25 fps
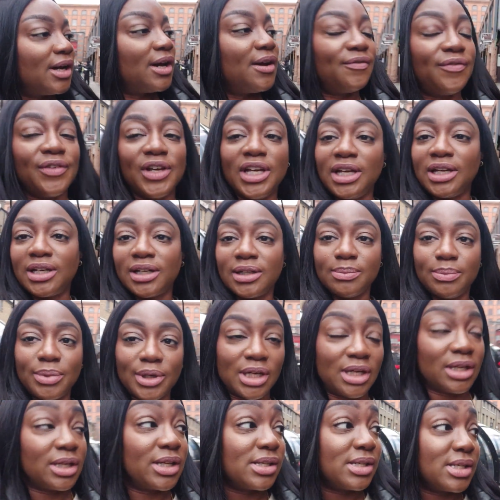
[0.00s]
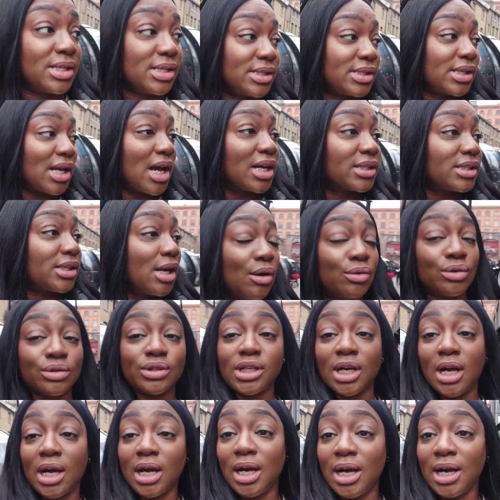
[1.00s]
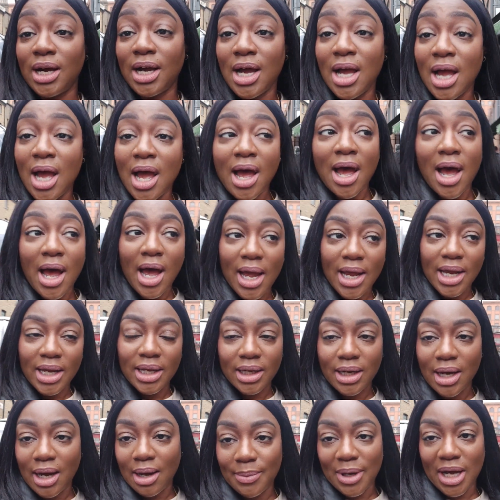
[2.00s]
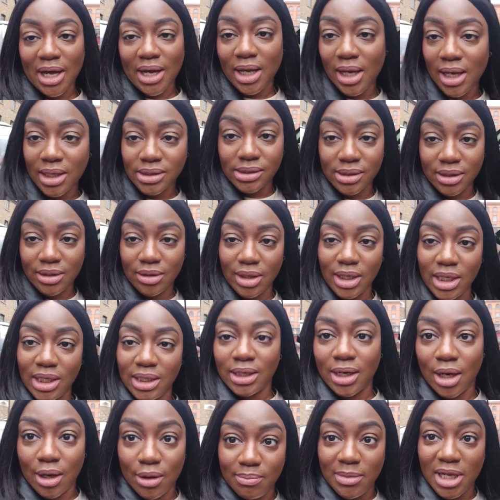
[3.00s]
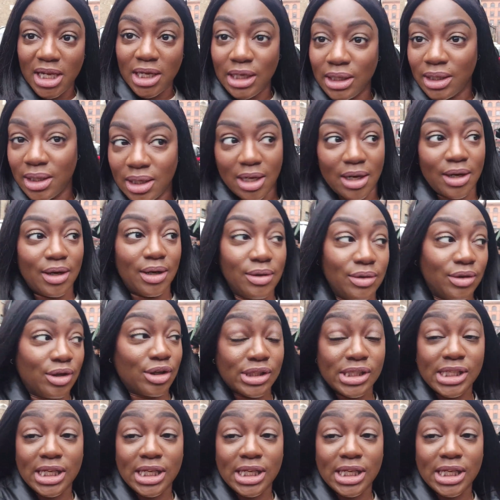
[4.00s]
vegan burgers. I told her, I ain't come out here to not eat no meat, you know, not